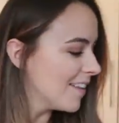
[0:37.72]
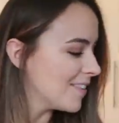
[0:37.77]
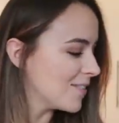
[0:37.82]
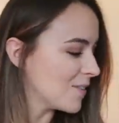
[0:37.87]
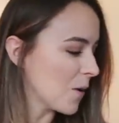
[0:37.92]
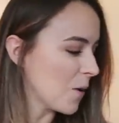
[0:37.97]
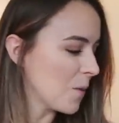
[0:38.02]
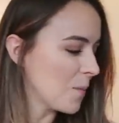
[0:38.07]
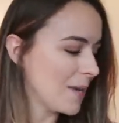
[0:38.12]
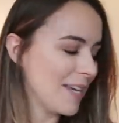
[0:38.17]

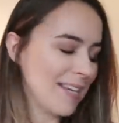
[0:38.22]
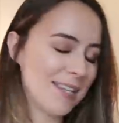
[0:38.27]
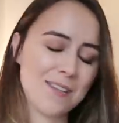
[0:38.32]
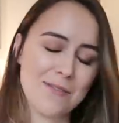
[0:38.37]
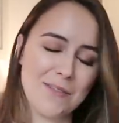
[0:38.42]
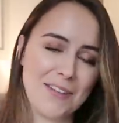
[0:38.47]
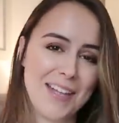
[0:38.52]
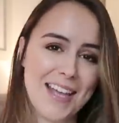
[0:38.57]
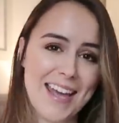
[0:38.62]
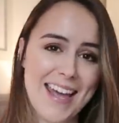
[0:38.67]
so
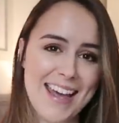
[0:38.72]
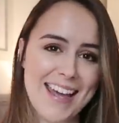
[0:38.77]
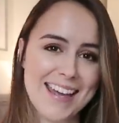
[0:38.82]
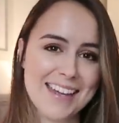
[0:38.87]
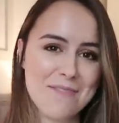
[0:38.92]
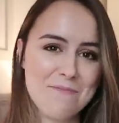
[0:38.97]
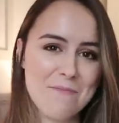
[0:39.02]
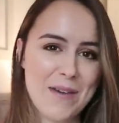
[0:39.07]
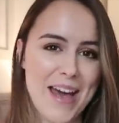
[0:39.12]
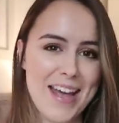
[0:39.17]
peaceful
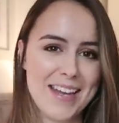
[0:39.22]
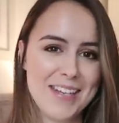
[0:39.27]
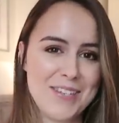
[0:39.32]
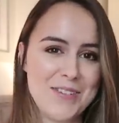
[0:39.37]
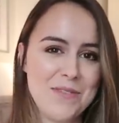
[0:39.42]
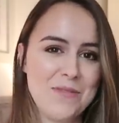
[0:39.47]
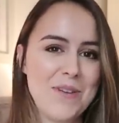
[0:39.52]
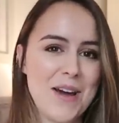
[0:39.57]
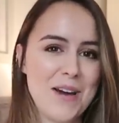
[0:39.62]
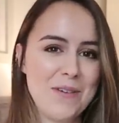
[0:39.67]
here compared
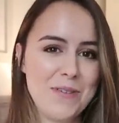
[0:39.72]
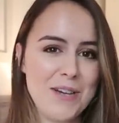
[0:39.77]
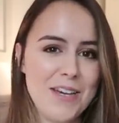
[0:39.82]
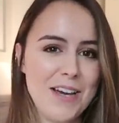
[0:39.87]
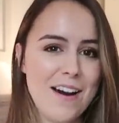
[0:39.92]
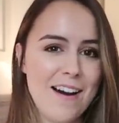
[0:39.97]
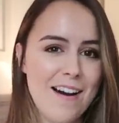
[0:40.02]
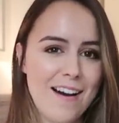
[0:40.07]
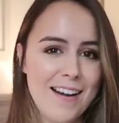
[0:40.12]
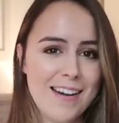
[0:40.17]
to where
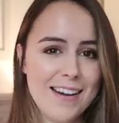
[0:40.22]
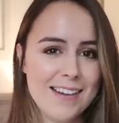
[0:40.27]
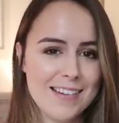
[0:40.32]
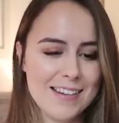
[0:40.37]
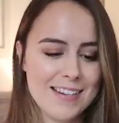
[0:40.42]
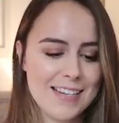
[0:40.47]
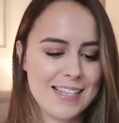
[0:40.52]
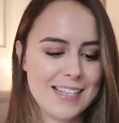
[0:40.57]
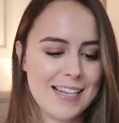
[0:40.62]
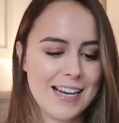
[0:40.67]
we are.
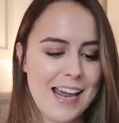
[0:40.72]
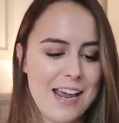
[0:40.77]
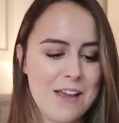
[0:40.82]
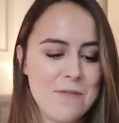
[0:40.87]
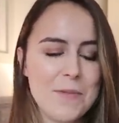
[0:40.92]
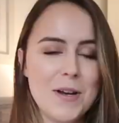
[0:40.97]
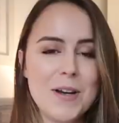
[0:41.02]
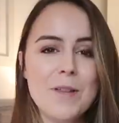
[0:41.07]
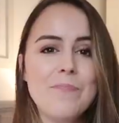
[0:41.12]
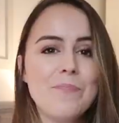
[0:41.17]
Little
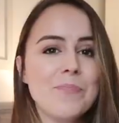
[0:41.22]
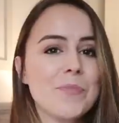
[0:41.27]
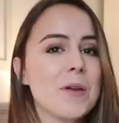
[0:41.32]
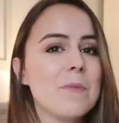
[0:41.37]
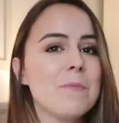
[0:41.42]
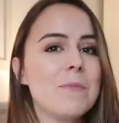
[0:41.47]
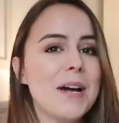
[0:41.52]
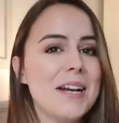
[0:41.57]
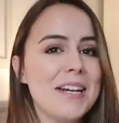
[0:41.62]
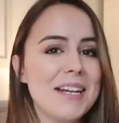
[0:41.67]
disclaimer,
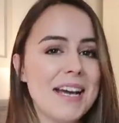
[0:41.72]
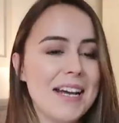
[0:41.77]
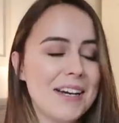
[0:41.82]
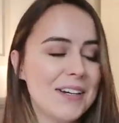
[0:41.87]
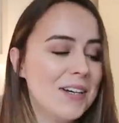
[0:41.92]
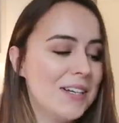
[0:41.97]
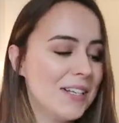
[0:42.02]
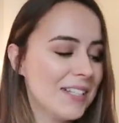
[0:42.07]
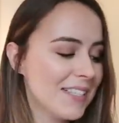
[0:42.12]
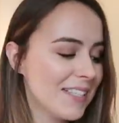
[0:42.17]
my
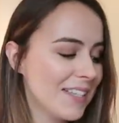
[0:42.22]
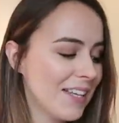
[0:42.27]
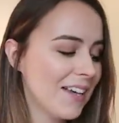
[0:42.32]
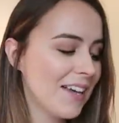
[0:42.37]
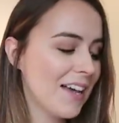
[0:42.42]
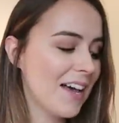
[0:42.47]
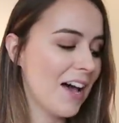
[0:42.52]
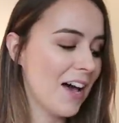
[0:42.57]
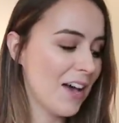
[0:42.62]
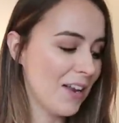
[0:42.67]
nails
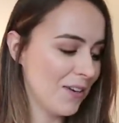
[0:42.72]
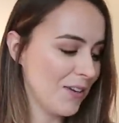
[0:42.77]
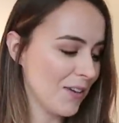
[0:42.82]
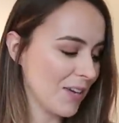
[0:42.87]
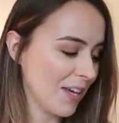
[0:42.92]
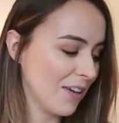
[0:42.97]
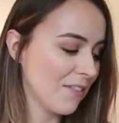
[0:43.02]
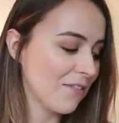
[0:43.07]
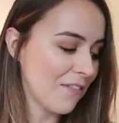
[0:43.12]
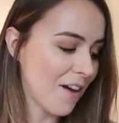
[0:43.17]
are
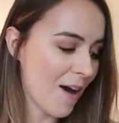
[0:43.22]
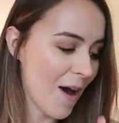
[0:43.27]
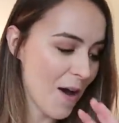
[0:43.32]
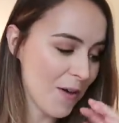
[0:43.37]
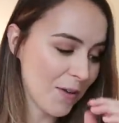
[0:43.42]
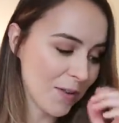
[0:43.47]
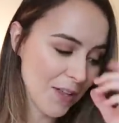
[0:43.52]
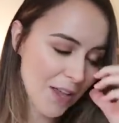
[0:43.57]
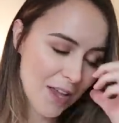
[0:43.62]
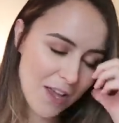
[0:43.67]
looking
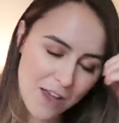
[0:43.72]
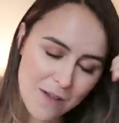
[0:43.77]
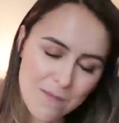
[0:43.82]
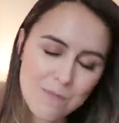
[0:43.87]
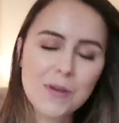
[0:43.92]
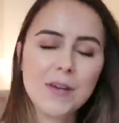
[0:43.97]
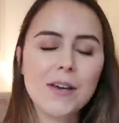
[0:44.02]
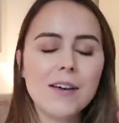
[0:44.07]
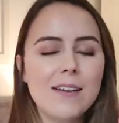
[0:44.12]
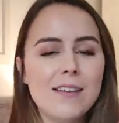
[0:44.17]
vile
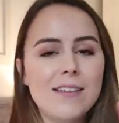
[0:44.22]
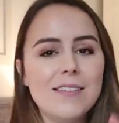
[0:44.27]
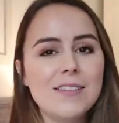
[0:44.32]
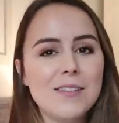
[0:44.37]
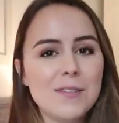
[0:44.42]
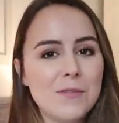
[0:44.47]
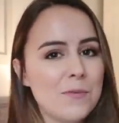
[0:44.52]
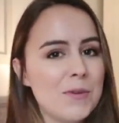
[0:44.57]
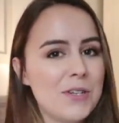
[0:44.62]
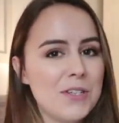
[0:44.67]

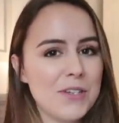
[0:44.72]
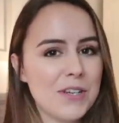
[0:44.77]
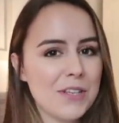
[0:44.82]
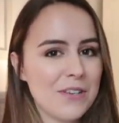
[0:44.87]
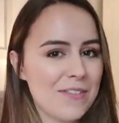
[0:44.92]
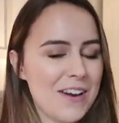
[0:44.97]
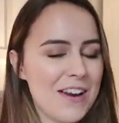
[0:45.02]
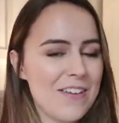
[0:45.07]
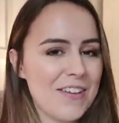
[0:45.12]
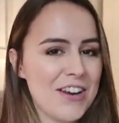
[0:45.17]
because we're doing
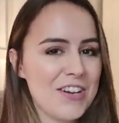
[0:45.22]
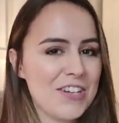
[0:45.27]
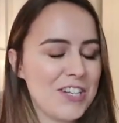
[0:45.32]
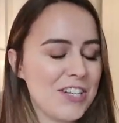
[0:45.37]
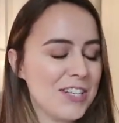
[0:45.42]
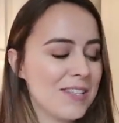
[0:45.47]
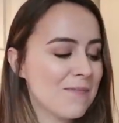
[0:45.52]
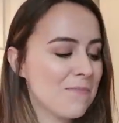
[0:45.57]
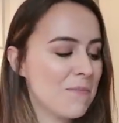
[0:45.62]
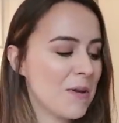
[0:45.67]
the
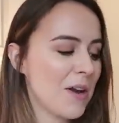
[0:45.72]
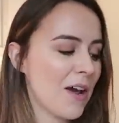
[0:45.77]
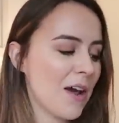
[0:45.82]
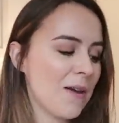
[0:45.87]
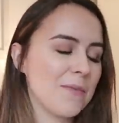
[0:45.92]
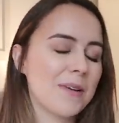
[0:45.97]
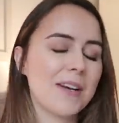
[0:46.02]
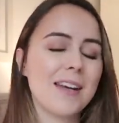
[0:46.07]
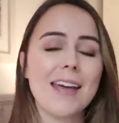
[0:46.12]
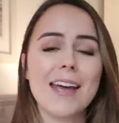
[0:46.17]
renovations, but
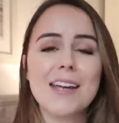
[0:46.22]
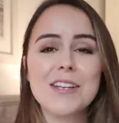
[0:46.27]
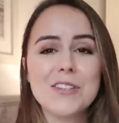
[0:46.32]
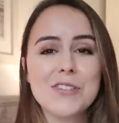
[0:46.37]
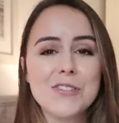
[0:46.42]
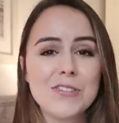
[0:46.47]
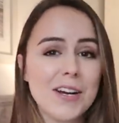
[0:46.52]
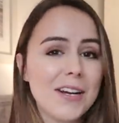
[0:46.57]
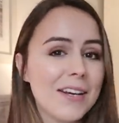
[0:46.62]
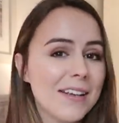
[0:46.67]
I'm gonna get
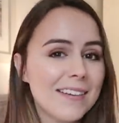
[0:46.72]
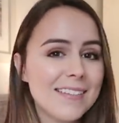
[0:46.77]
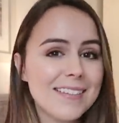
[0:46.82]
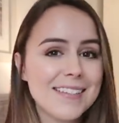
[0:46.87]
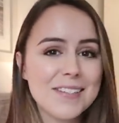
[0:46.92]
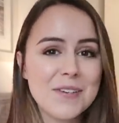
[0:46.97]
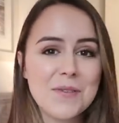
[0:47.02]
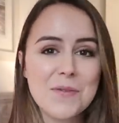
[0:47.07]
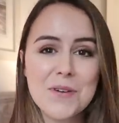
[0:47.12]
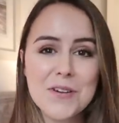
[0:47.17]
straight
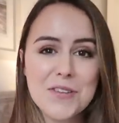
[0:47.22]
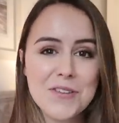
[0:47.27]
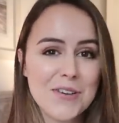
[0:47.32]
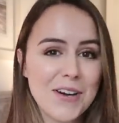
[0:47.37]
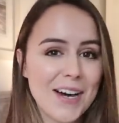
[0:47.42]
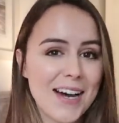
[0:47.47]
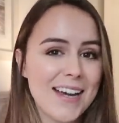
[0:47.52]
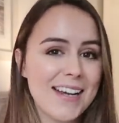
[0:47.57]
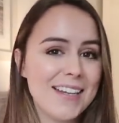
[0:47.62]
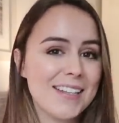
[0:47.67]
into what you
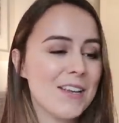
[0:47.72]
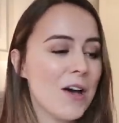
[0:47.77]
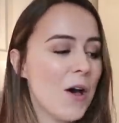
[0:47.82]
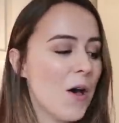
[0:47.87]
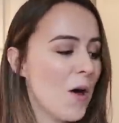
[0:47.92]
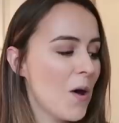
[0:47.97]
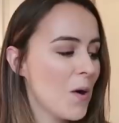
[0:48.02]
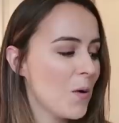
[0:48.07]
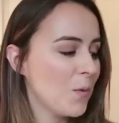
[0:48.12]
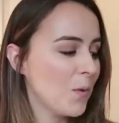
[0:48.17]
guys
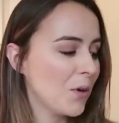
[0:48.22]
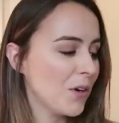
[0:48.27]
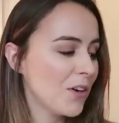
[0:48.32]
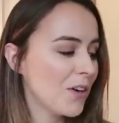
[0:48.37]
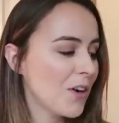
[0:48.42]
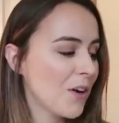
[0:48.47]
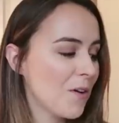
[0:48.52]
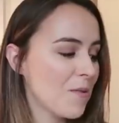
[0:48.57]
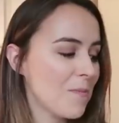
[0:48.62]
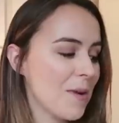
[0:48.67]
want
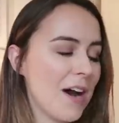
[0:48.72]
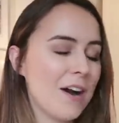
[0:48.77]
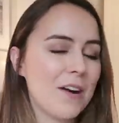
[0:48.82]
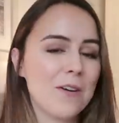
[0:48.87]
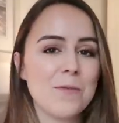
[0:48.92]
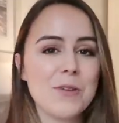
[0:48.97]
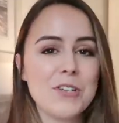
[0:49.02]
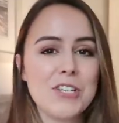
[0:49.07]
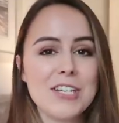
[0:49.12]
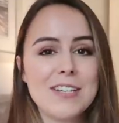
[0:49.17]
to know
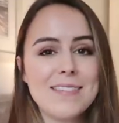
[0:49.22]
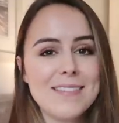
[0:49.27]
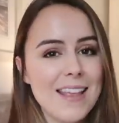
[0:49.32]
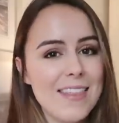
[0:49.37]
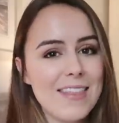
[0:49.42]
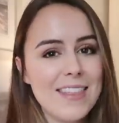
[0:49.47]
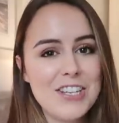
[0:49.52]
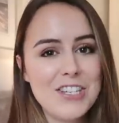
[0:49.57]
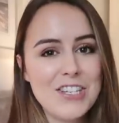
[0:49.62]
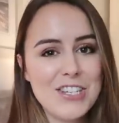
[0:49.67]
about, which is
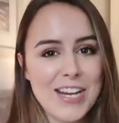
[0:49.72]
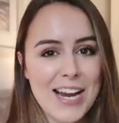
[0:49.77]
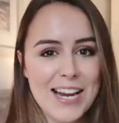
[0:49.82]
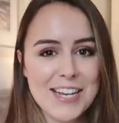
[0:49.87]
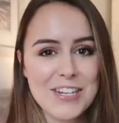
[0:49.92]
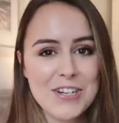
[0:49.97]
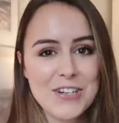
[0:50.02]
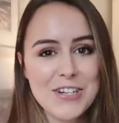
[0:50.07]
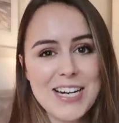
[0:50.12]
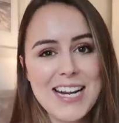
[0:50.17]
the
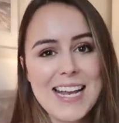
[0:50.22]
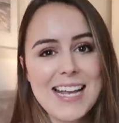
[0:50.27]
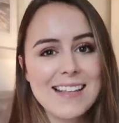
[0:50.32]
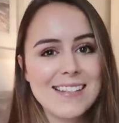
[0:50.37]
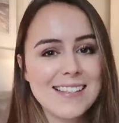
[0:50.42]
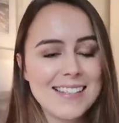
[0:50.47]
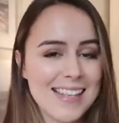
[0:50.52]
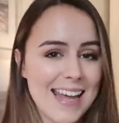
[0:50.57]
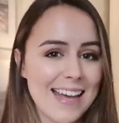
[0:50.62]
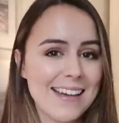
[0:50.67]

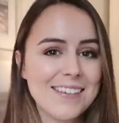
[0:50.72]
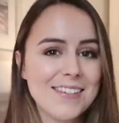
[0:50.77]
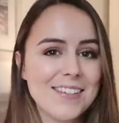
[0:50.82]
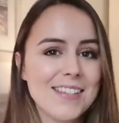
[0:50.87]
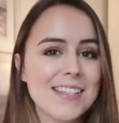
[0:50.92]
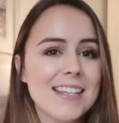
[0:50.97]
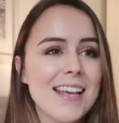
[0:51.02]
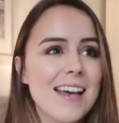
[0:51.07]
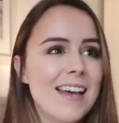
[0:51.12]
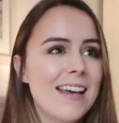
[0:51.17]
January
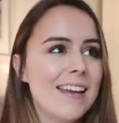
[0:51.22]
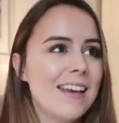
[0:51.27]
sales.